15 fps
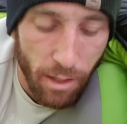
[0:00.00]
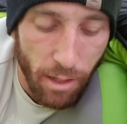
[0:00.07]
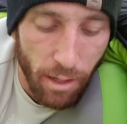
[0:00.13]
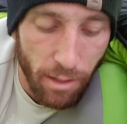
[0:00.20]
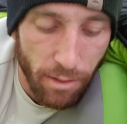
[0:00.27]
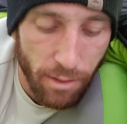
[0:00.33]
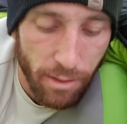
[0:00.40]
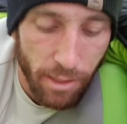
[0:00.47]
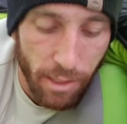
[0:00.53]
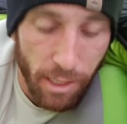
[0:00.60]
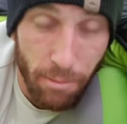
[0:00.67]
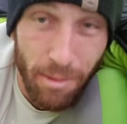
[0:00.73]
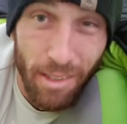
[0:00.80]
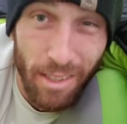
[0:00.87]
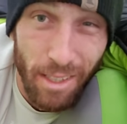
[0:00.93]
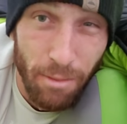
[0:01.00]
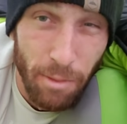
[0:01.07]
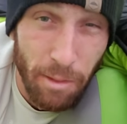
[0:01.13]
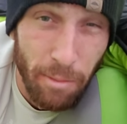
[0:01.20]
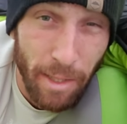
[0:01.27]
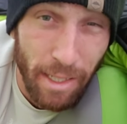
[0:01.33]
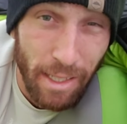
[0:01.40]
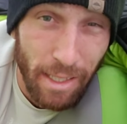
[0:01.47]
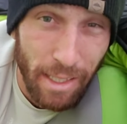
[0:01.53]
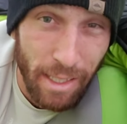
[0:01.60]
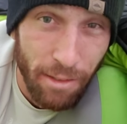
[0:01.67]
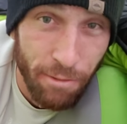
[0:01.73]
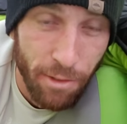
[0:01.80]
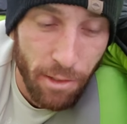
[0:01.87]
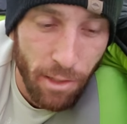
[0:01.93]
uh, just to keep the sleeping bag
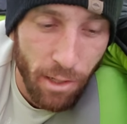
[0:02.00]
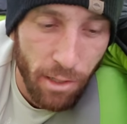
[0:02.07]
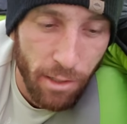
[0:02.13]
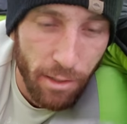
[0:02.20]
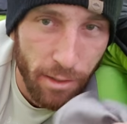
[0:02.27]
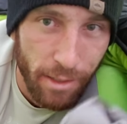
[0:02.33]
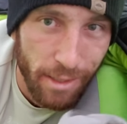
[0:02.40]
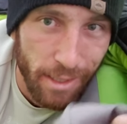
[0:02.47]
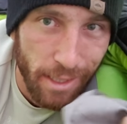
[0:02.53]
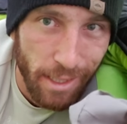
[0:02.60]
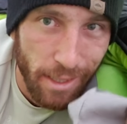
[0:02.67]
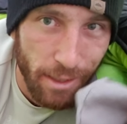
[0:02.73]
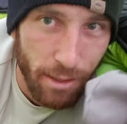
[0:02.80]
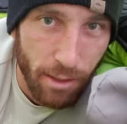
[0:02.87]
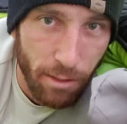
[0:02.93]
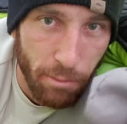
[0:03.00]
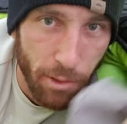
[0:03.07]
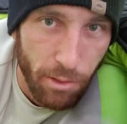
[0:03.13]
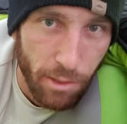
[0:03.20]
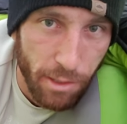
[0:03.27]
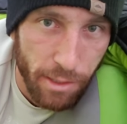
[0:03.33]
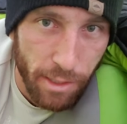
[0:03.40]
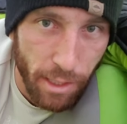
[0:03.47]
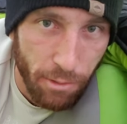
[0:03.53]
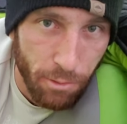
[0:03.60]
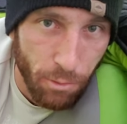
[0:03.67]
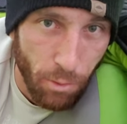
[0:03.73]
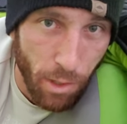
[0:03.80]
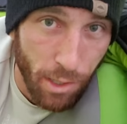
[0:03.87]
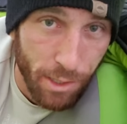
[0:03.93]
clean for longer. It's easier to pull this out
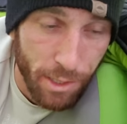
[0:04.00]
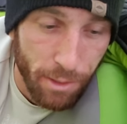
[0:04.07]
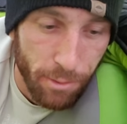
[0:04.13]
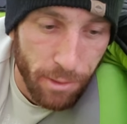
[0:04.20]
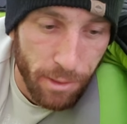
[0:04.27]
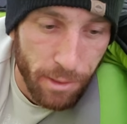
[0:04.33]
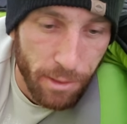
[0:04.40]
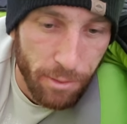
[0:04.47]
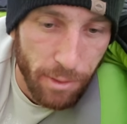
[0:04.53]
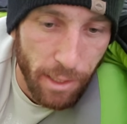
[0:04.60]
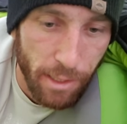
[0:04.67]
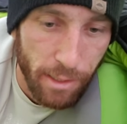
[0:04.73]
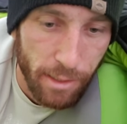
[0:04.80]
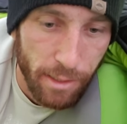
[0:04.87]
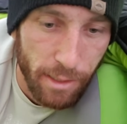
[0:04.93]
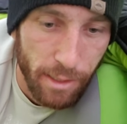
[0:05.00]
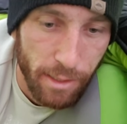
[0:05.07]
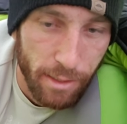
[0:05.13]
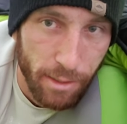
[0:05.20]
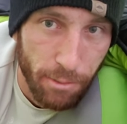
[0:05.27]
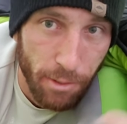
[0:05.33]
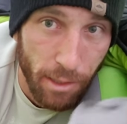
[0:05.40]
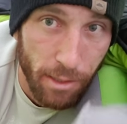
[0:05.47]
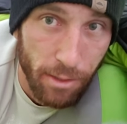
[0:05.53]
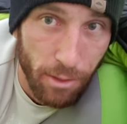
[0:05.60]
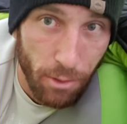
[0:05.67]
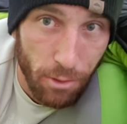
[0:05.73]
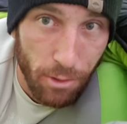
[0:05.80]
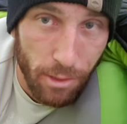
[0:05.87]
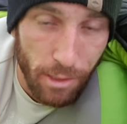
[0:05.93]
and wash it once in a while than it is to wash
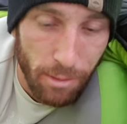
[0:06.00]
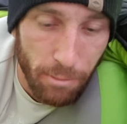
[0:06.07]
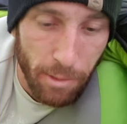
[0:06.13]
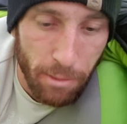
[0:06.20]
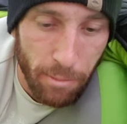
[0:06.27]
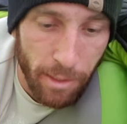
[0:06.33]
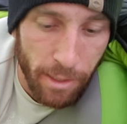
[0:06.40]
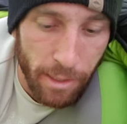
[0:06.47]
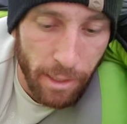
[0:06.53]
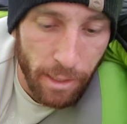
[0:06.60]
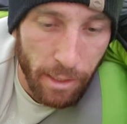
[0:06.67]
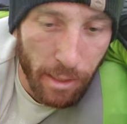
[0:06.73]
the whole sleeping bag.